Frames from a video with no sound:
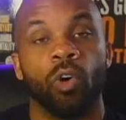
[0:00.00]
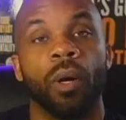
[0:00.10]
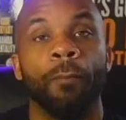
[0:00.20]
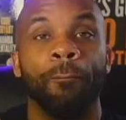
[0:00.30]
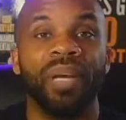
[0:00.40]
your
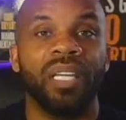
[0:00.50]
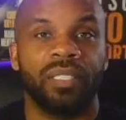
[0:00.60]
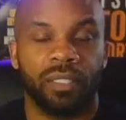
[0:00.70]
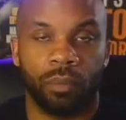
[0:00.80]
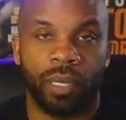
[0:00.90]

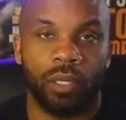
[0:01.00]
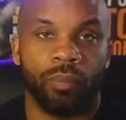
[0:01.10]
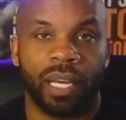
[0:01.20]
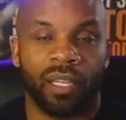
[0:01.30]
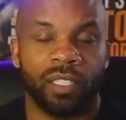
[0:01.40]
ability to pay them
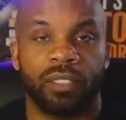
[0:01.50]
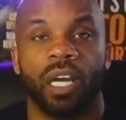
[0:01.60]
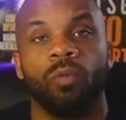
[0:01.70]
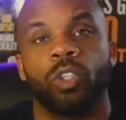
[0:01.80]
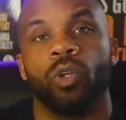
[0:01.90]
back. Let's
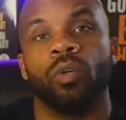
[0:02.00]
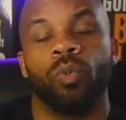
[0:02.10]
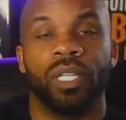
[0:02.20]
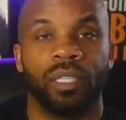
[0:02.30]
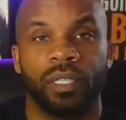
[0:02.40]
start with your
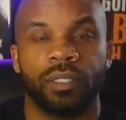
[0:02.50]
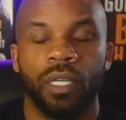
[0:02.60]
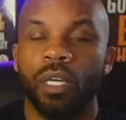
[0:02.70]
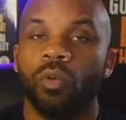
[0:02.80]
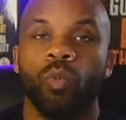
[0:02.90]
willingness.
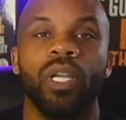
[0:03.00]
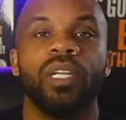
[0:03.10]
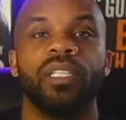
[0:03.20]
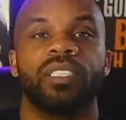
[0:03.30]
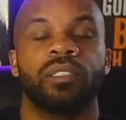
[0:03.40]

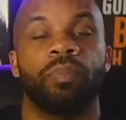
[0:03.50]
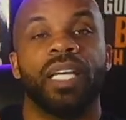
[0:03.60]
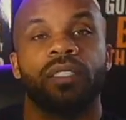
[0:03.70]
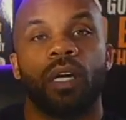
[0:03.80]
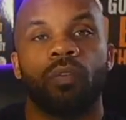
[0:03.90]
Willingness is
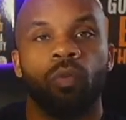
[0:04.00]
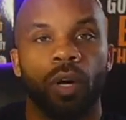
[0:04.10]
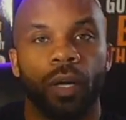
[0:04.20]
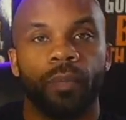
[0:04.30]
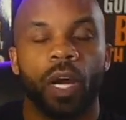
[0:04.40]
based off
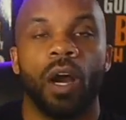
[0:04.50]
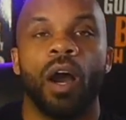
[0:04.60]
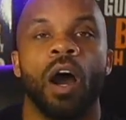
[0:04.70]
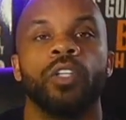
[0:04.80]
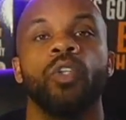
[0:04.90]
what?
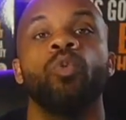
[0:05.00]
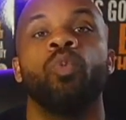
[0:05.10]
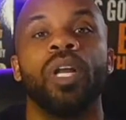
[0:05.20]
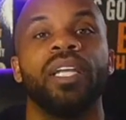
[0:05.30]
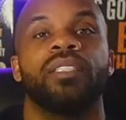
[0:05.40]
Are you
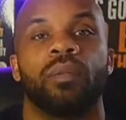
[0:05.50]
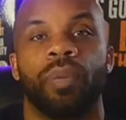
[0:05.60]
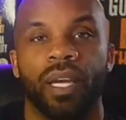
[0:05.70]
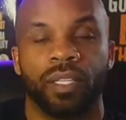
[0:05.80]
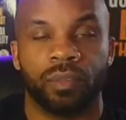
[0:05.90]
willing to
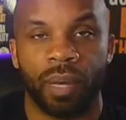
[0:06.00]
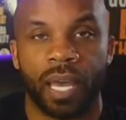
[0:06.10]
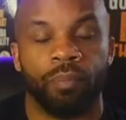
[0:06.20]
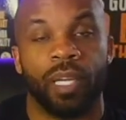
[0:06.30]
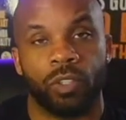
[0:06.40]
pay us
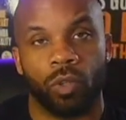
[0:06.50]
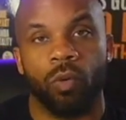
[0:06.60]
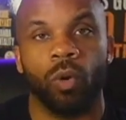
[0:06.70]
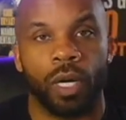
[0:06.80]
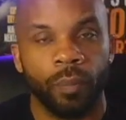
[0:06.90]
back based
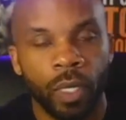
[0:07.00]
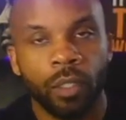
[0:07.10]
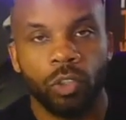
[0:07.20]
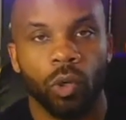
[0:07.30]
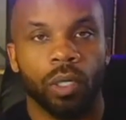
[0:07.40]
on what?
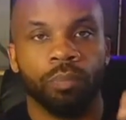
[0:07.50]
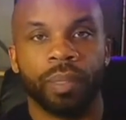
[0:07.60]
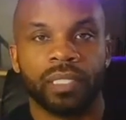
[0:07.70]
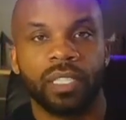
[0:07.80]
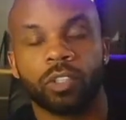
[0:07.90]
Your
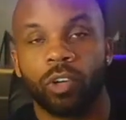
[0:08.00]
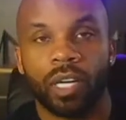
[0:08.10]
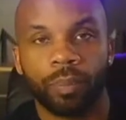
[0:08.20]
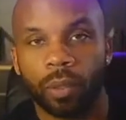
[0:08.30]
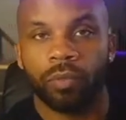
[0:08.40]
business
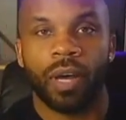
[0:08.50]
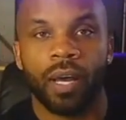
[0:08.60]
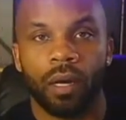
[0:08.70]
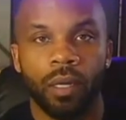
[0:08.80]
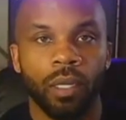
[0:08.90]
credit
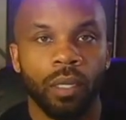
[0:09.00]
profile,